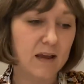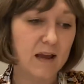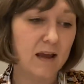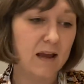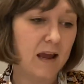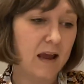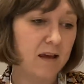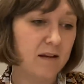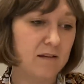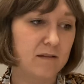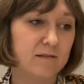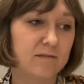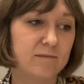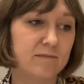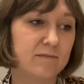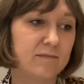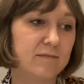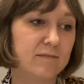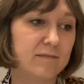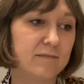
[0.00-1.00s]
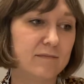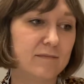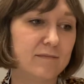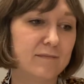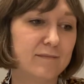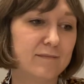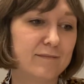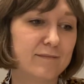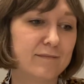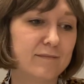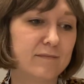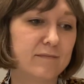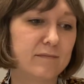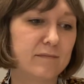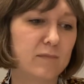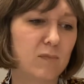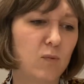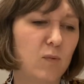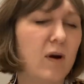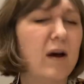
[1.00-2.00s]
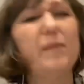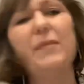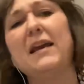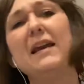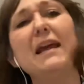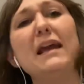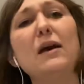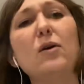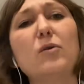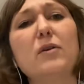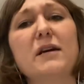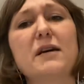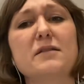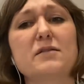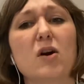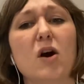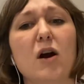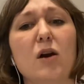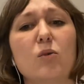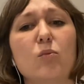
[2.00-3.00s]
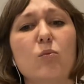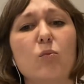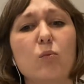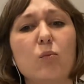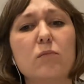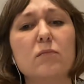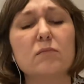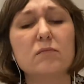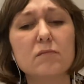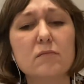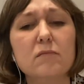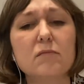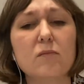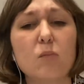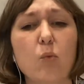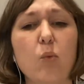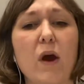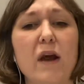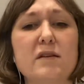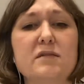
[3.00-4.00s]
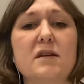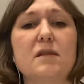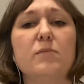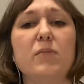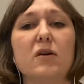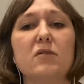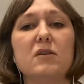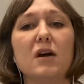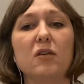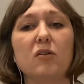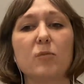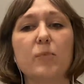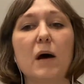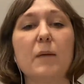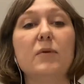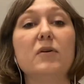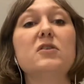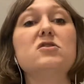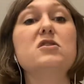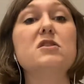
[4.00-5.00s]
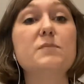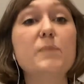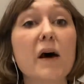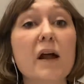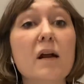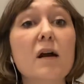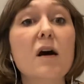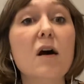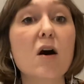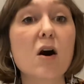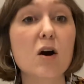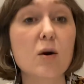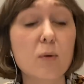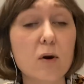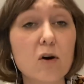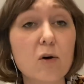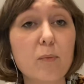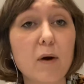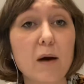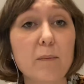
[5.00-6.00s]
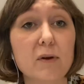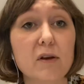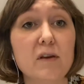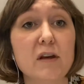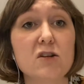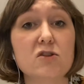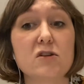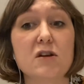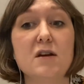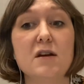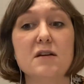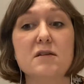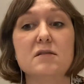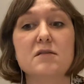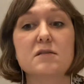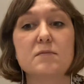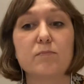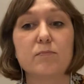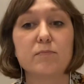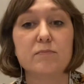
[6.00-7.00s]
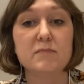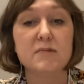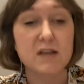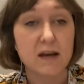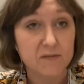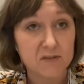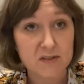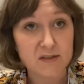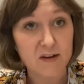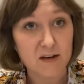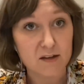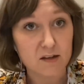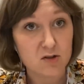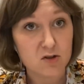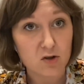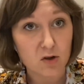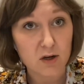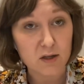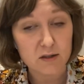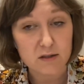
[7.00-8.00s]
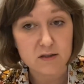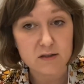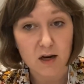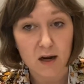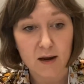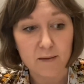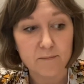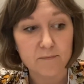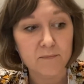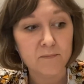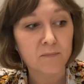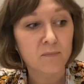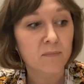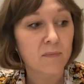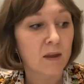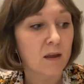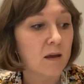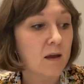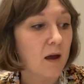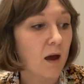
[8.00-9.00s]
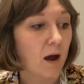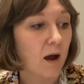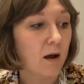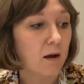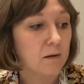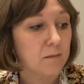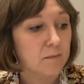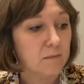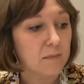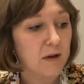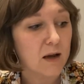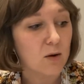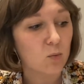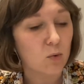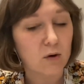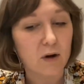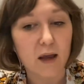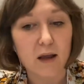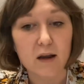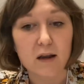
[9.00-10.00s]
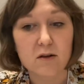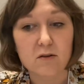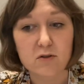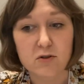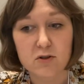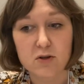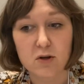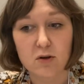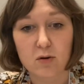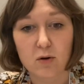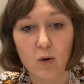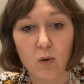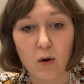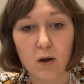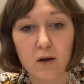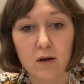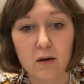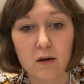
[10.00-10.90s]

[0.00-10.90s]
in, equally as hard ways compared to other populations. But our rural population is devastated during this time. And we'll get into